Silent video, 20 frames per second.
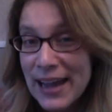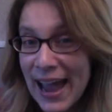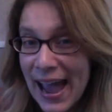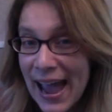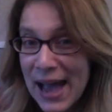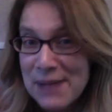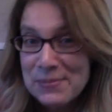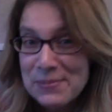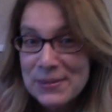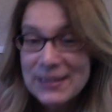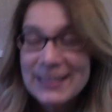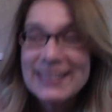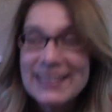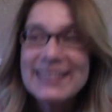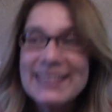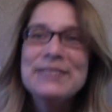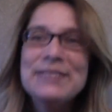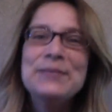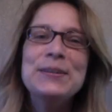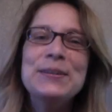
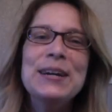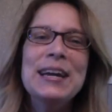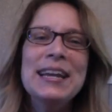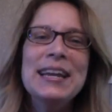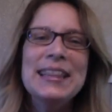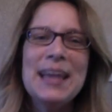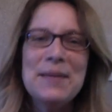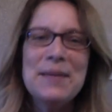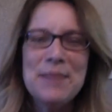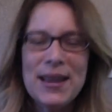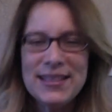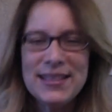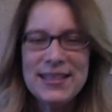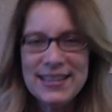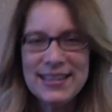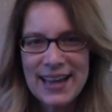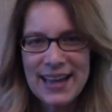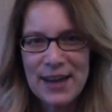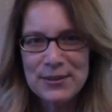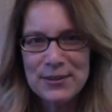happy when they made the
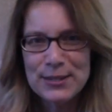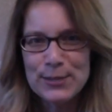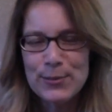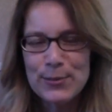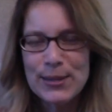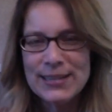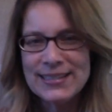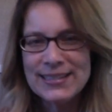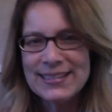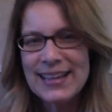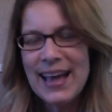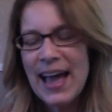announcement